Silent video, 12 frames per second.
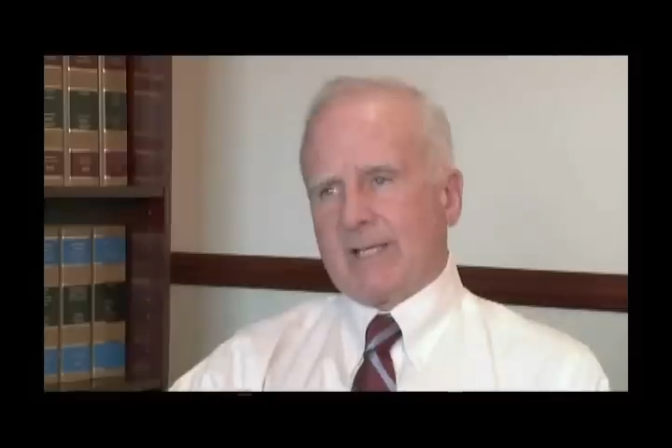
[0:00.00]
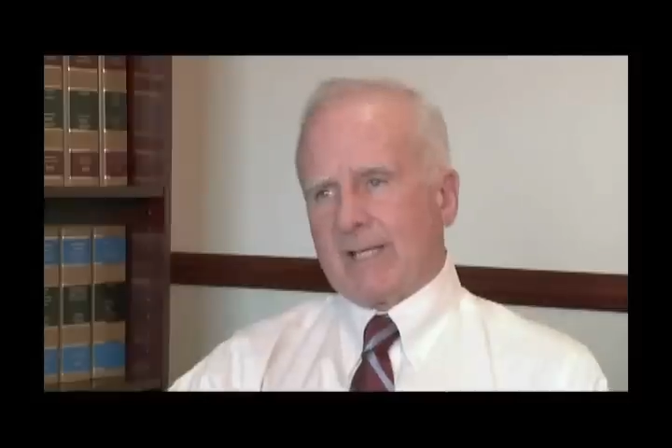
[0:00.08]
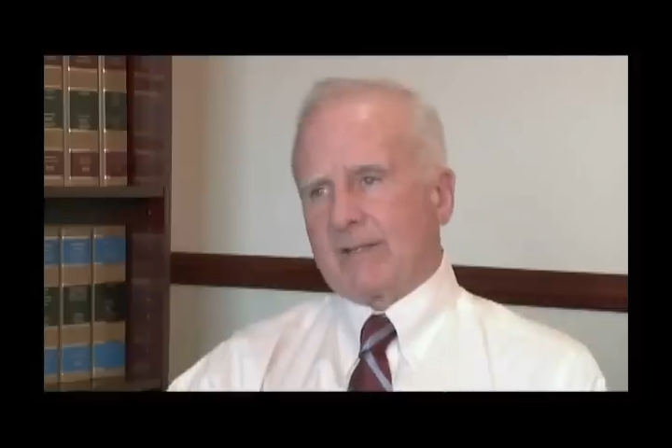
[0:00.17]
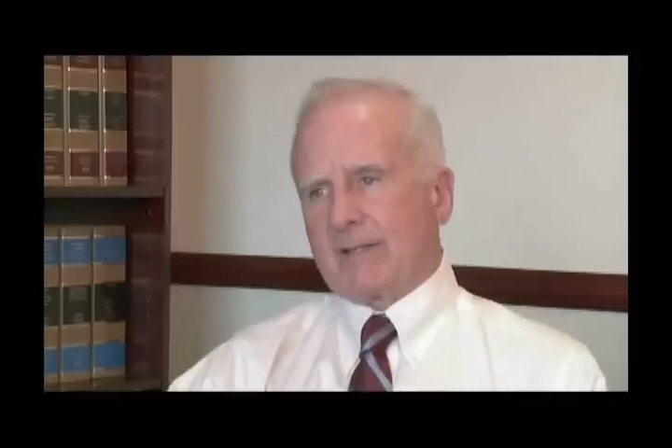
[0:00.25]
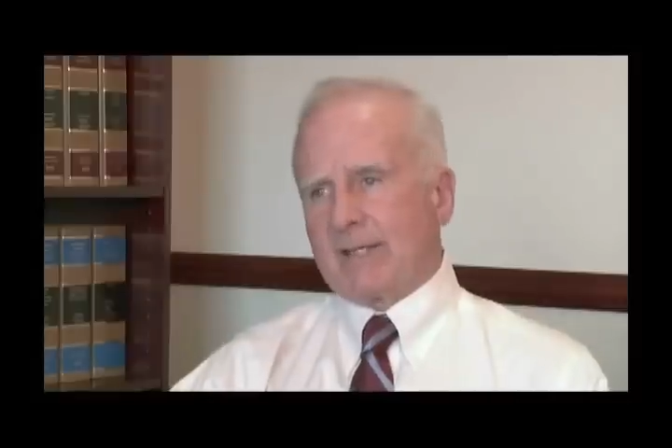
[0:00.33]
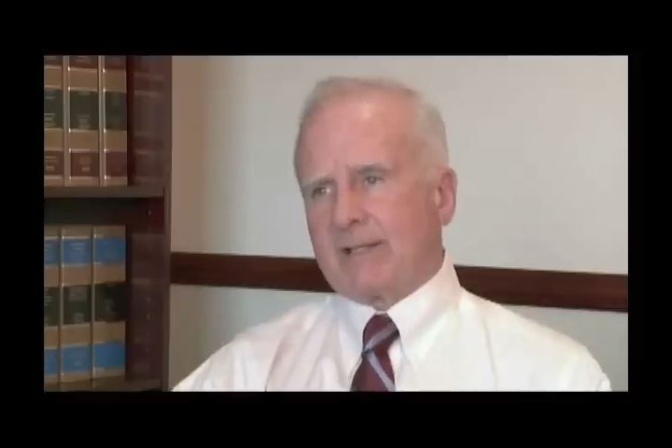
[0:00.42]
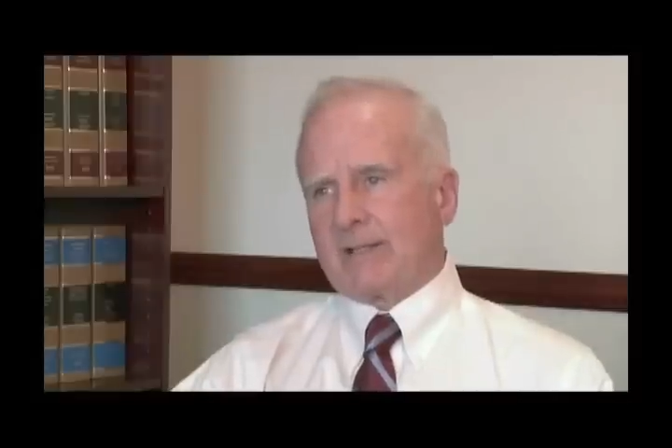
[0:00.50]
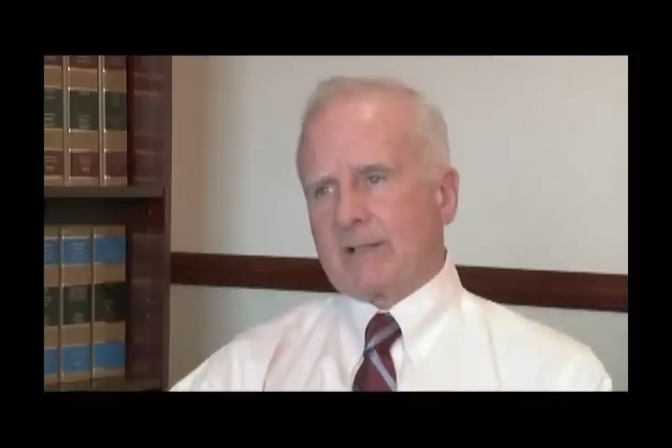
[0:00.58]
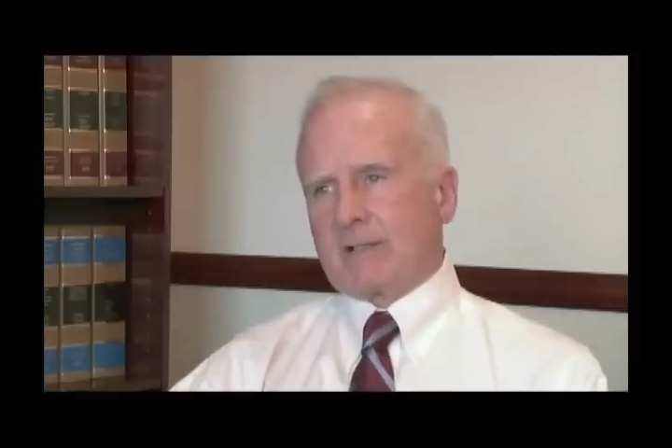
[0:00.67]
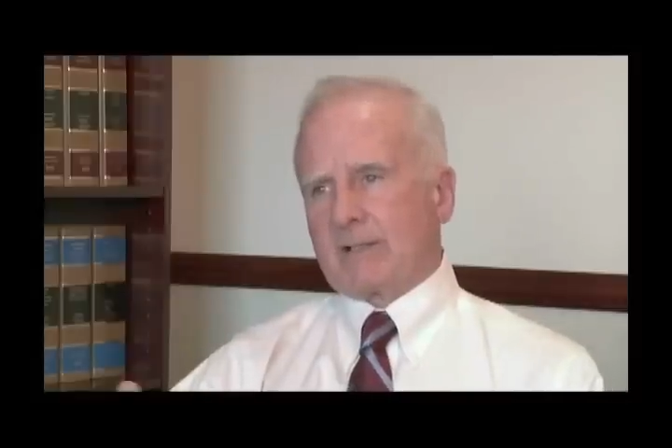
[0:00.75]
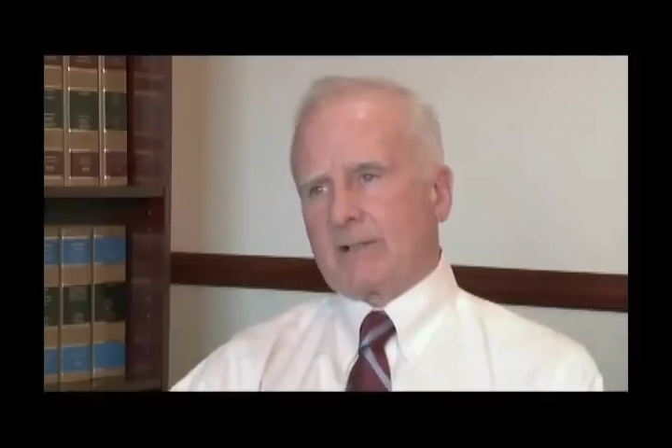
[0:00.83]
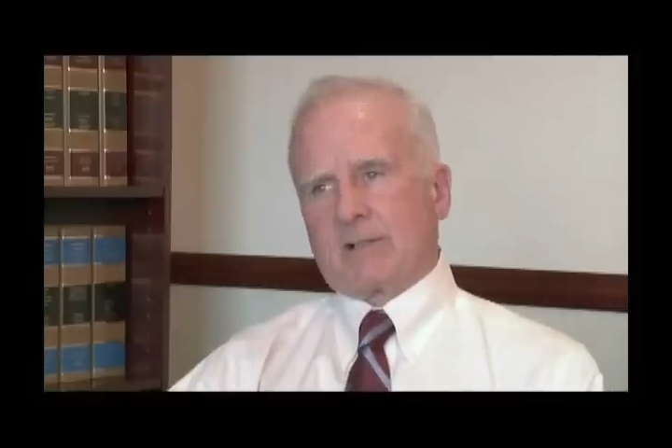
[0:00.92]
how that
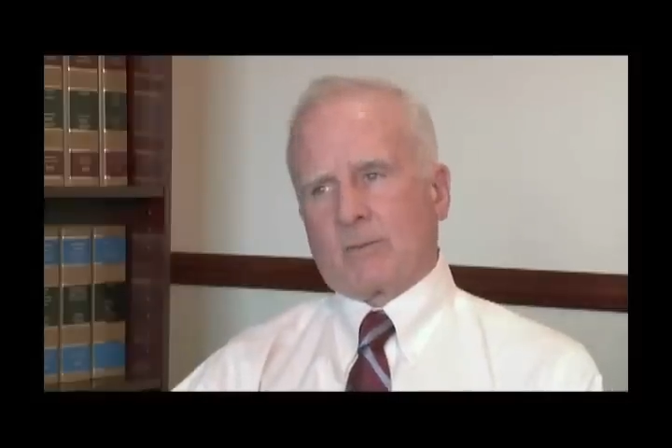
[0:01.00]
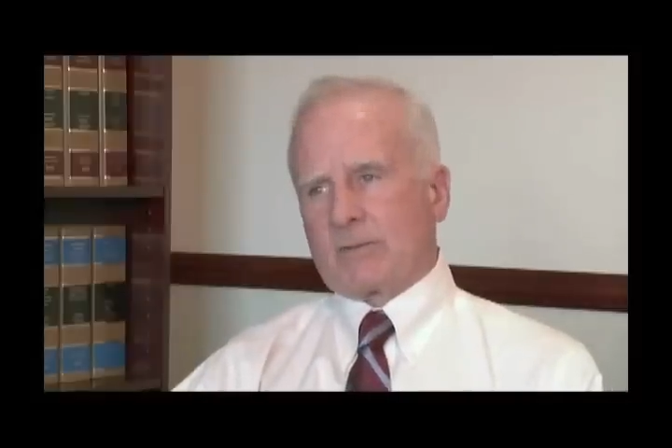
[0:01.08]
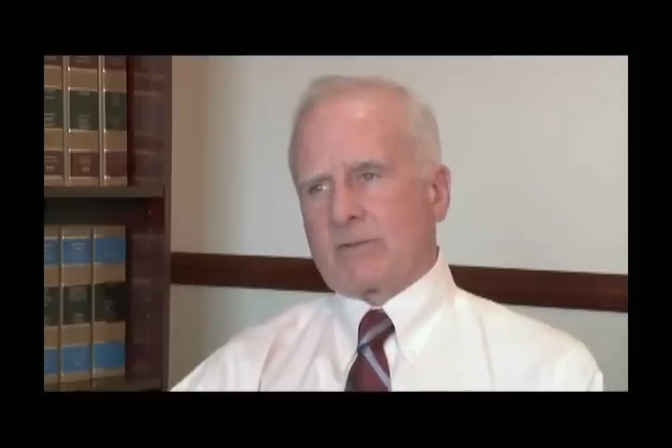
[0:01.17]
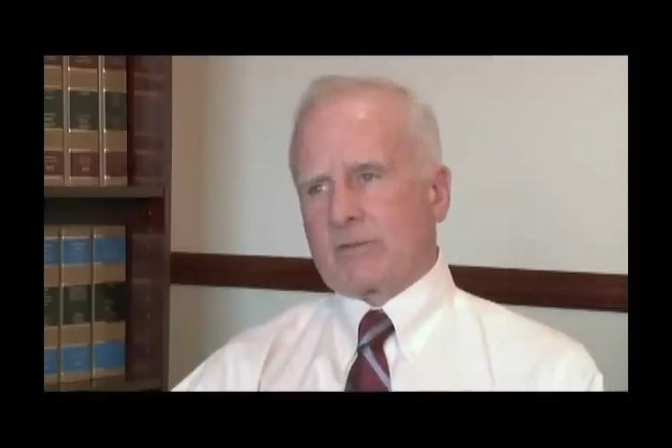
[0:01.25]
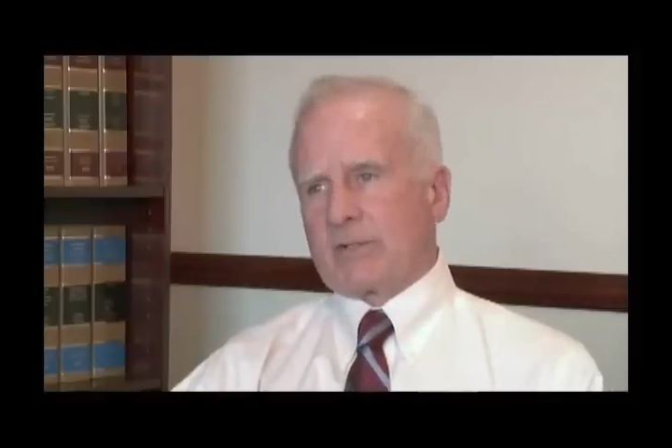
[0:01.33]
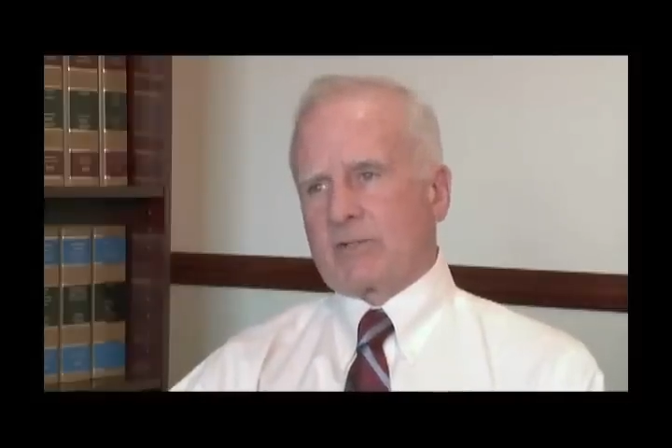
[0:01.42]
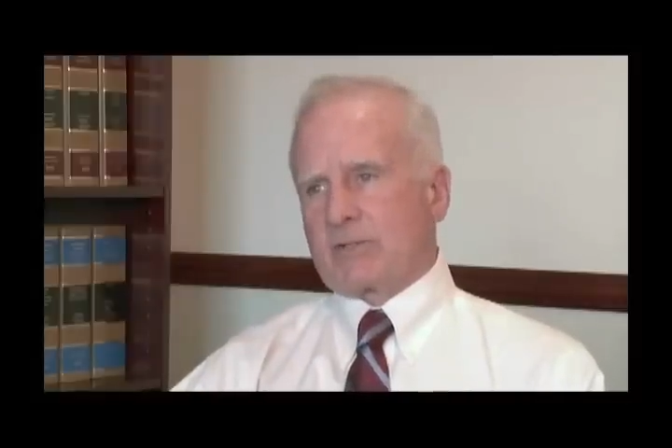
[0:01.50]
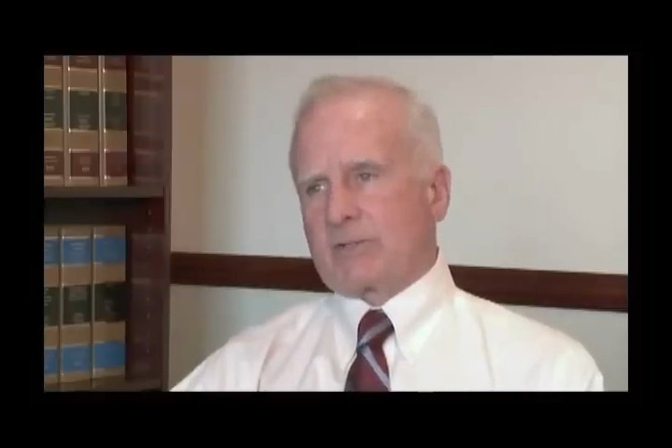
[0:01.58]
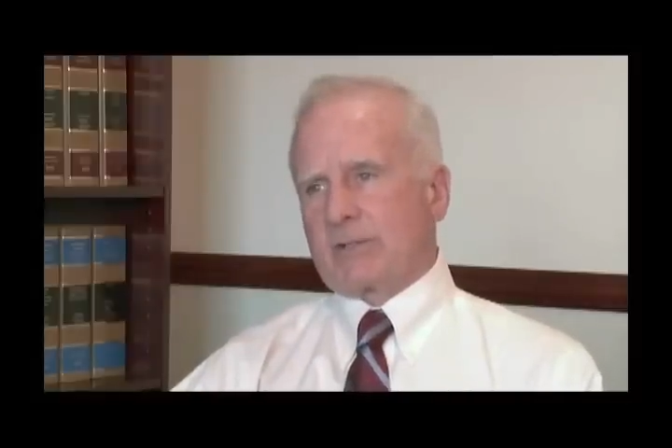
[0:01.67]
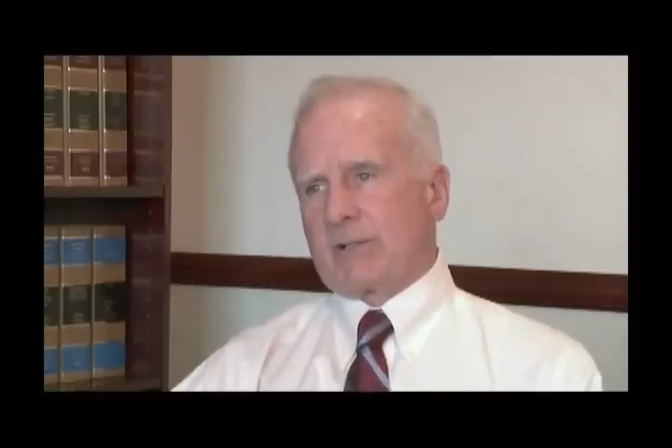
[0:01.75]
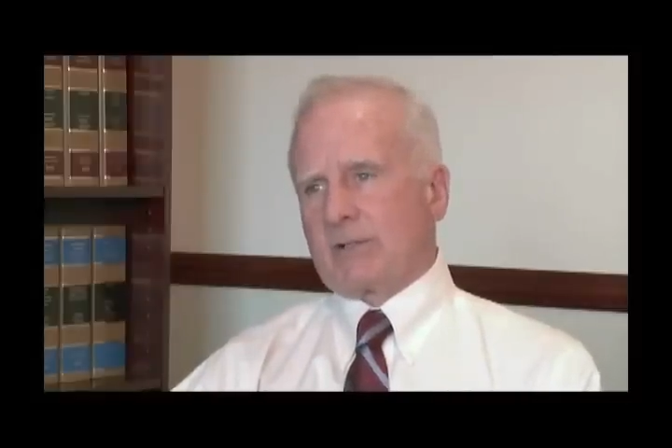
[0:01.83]
occurred. It wasn't such